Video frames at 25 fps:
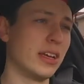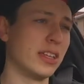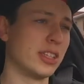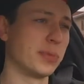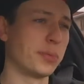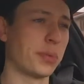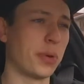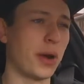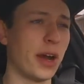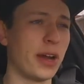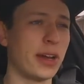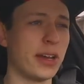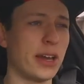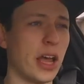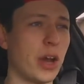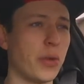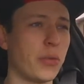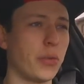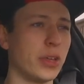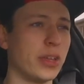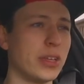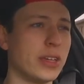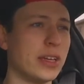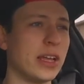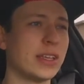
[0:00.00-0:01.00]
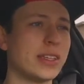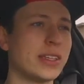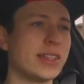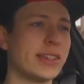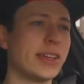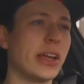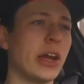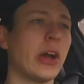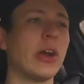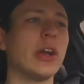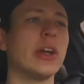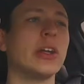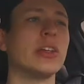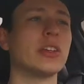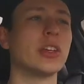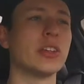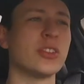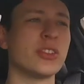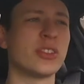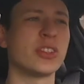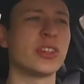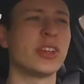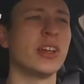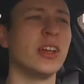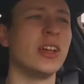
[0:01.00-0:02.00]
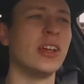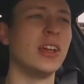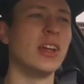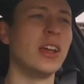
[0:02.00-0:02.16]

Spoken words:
It's probably not really necessary, it's just